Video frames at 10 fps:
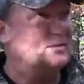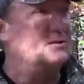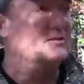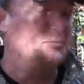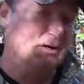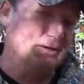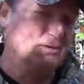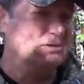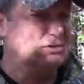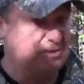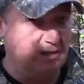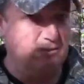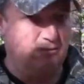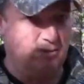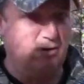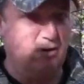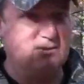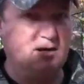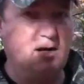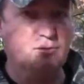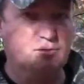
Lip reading: and he smelled us, and he stayed there for a long time.